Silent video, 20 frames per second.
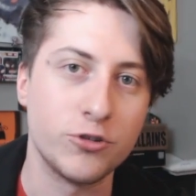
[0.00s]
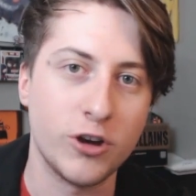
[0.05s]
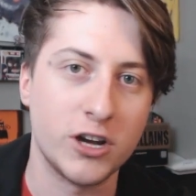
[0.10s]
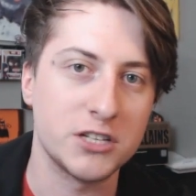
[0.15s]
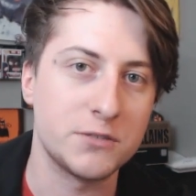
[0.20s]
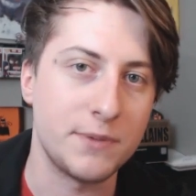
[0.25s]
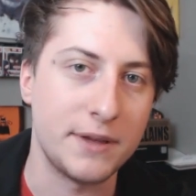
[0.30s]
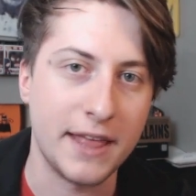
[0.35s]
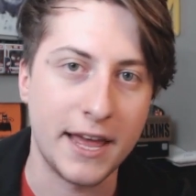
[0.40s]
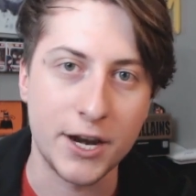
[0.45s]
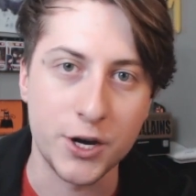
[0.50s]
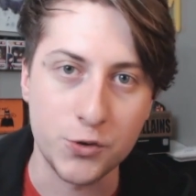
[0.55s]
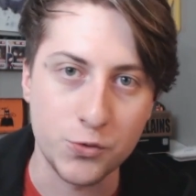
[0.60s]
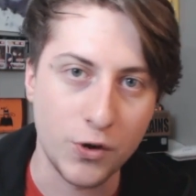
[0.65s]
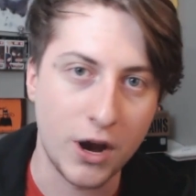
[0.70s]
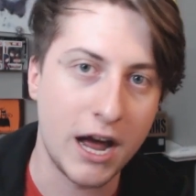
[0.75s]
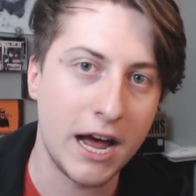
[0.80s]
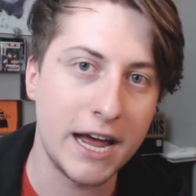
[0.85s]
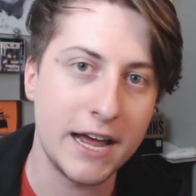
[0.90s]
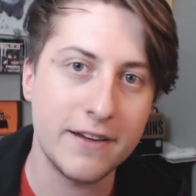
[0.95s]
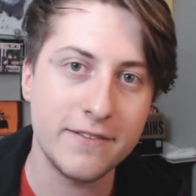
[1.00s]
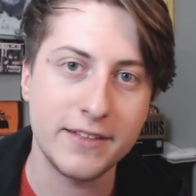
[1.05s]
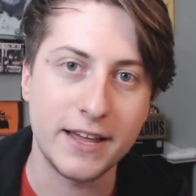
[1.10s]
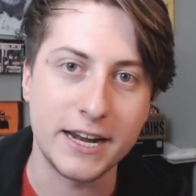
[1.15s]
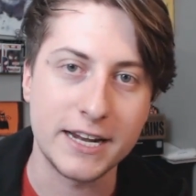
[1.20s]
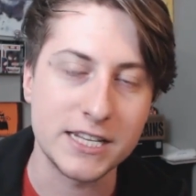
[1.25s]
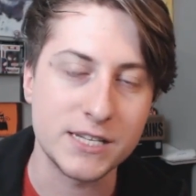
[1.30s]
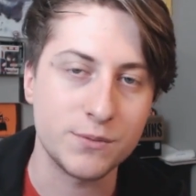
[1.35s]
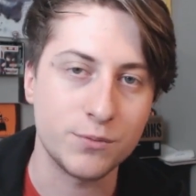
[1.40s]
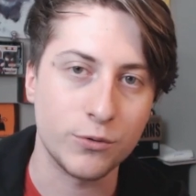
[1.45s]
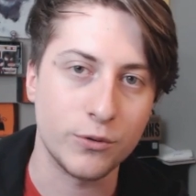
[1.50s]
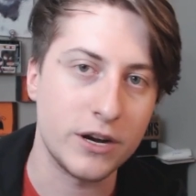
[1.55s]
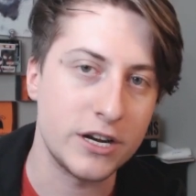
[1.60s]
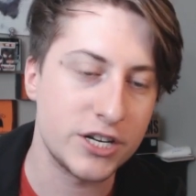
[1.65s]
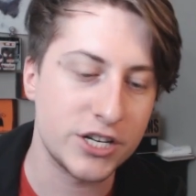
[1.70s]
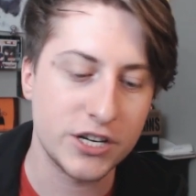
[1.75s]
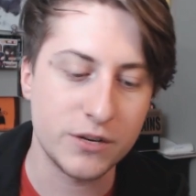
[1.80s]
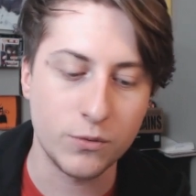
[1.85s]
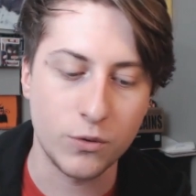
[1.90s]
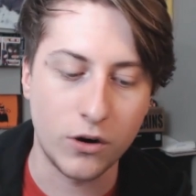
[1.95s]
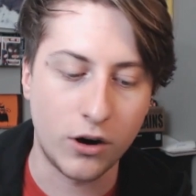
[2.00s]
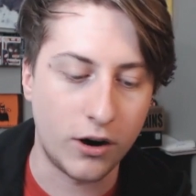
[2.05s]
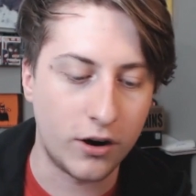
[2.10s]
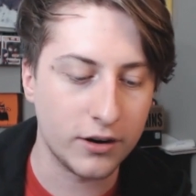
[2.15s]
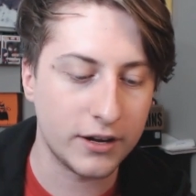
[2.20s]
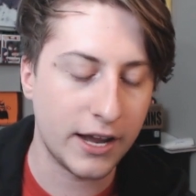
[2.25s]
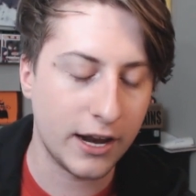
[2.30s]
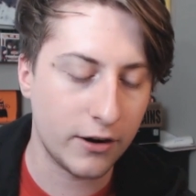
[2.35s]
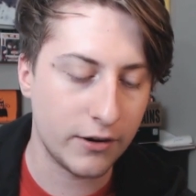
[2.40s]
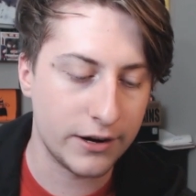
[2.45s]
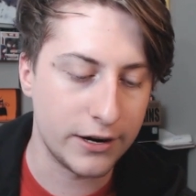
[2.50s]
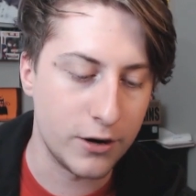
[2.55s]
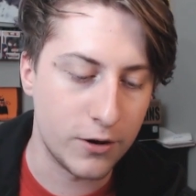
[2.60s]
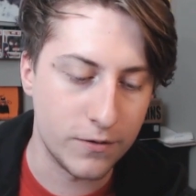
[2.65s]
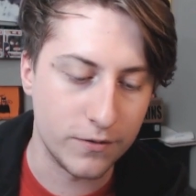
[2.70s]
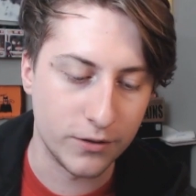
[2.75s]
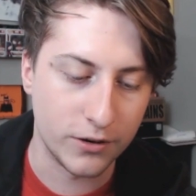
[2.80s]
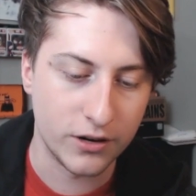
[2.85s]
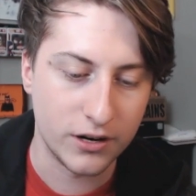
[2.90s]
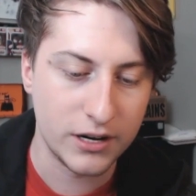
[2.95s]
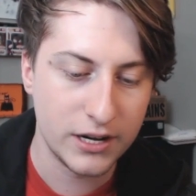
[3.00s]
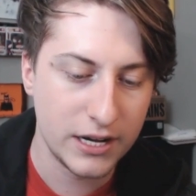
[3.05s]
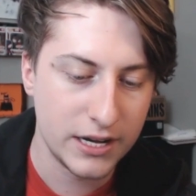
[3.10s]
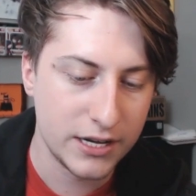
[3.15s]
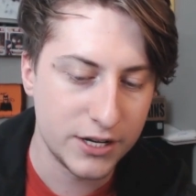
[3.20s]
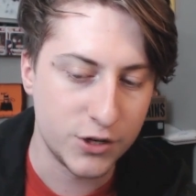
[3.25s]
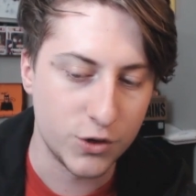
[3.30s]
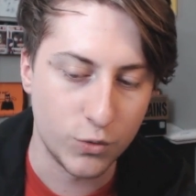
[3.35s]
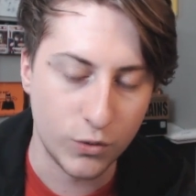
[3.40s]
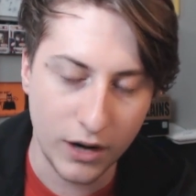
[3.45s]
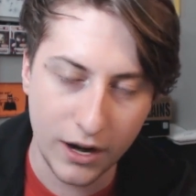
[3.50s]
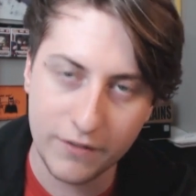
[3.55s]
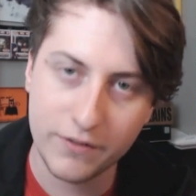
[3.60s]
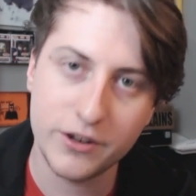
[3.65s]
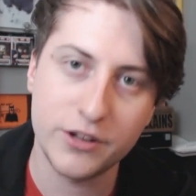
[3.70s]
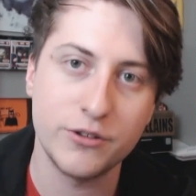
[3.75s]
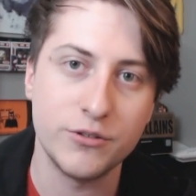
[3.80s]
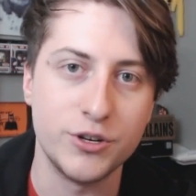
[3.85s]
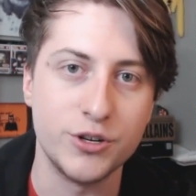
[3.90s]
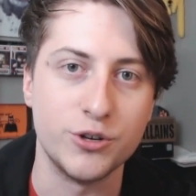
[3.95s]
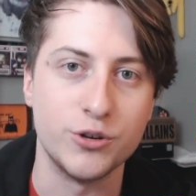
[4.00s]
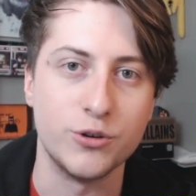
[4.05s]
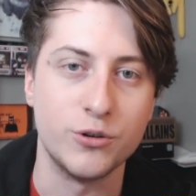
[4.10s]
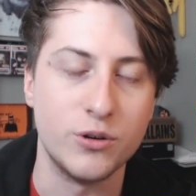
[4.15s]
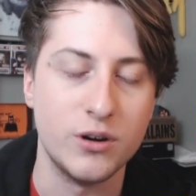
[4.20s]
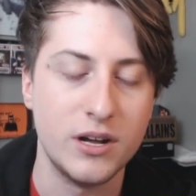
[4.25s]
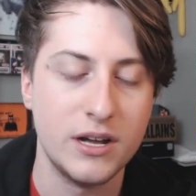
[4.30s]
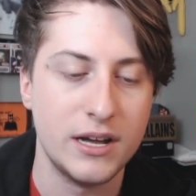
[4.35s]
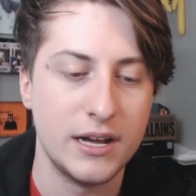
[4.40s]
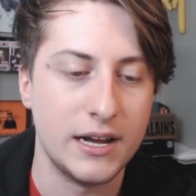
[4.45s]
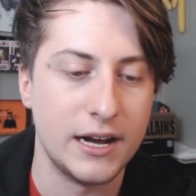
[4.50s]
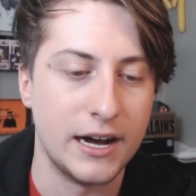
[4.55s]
Trust me, that drive, that inspiration will all carry over to whatever you do.